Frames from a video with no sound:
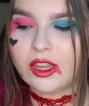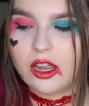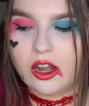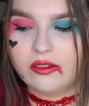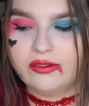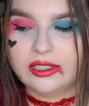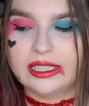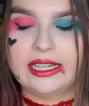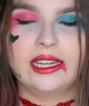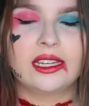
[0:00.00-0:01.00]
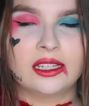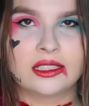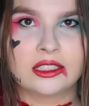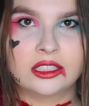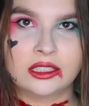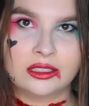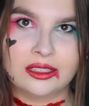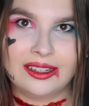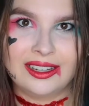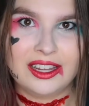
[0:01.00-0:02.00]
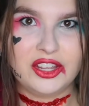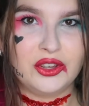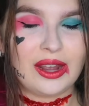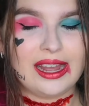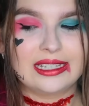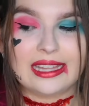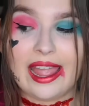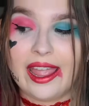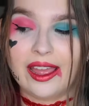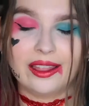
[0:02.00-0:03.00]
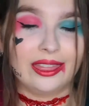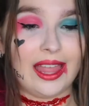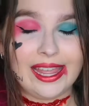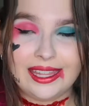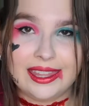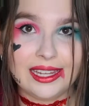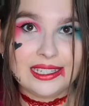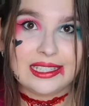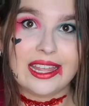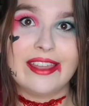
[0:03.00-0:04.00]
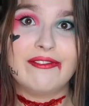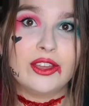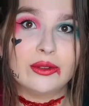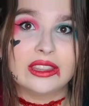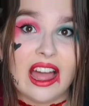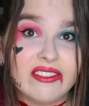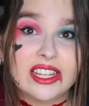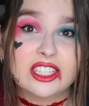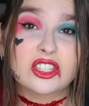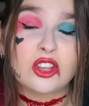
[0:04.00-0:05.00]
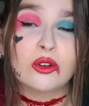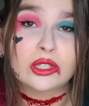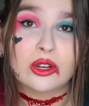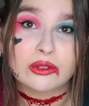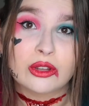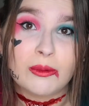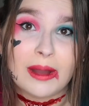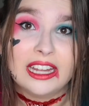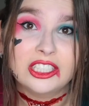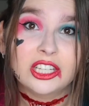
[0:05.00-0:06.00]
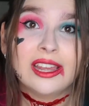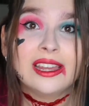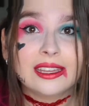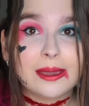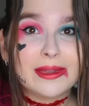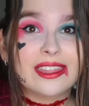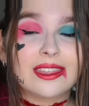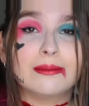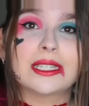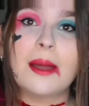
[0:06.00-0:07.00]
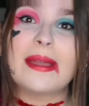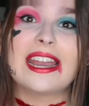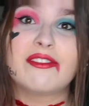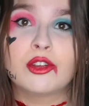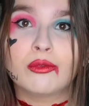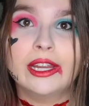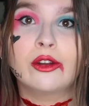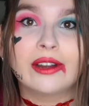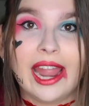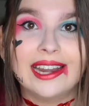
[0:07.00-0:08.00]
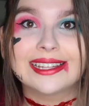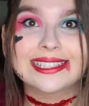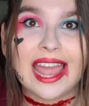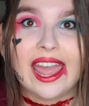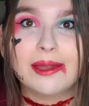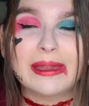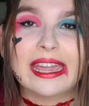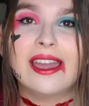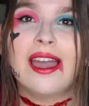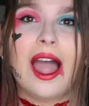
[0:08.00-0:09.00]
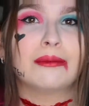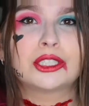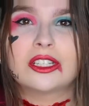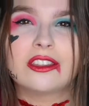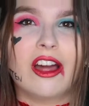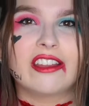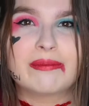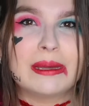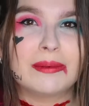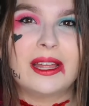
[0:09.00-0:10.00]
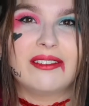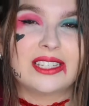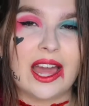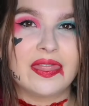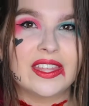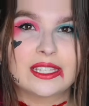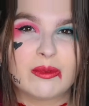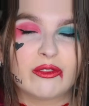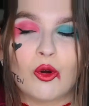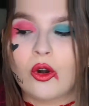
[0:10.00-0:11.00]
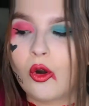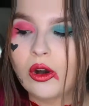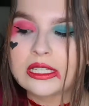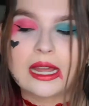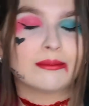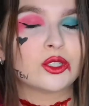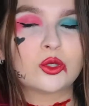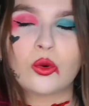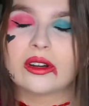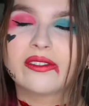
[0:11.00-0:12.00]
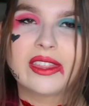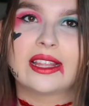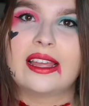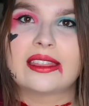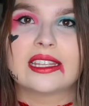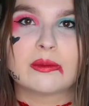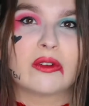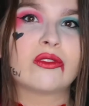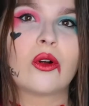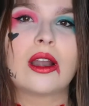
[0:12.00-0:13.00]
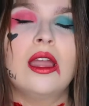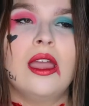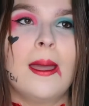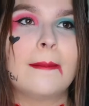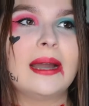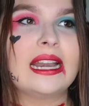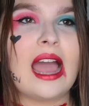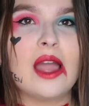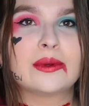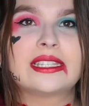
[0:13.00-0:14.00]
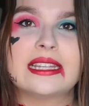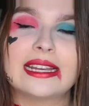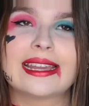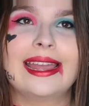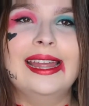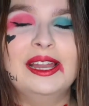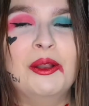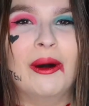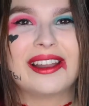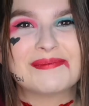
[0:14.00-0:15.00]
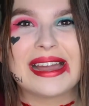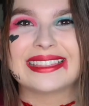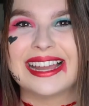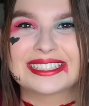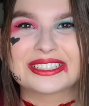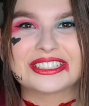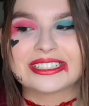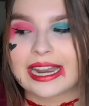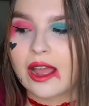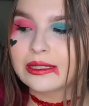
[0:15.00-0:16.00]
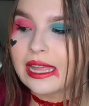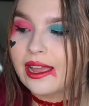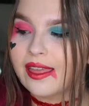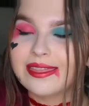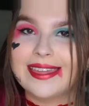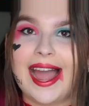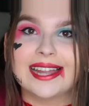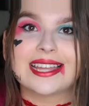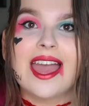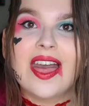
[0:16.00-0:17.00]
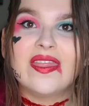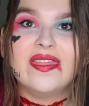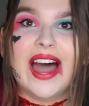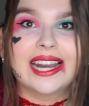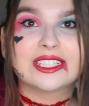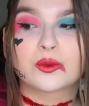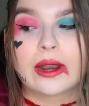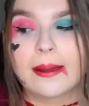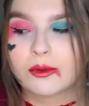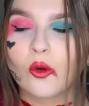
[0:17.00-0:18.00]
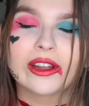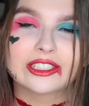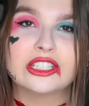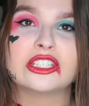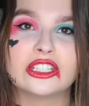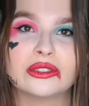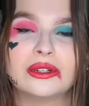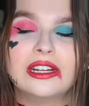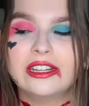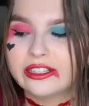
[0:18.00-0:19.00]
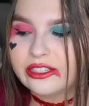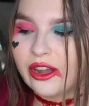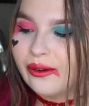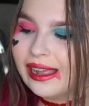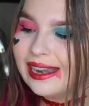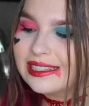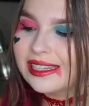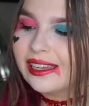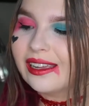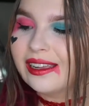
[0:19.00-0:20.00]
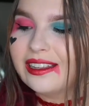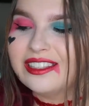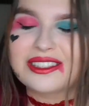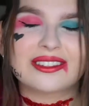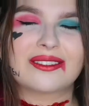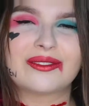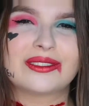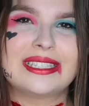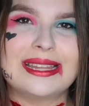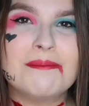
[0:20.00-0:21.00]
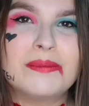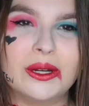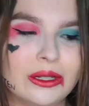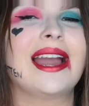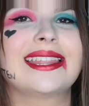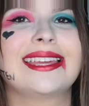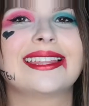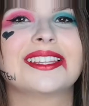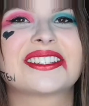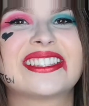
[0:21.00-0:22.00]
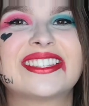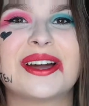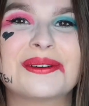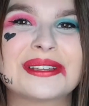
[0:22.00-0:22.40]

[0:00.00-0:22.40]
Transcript: hopefully you guys like this. If you love it so much, give me a thumbs up. And if you recreate it, tag me. I'm sure a lot of people have done this before or some sort of thing like this before, but I was sitting in one of my lectures and I was like, that is what I'm going to do. So, and it's like, it's simple. I think it looks so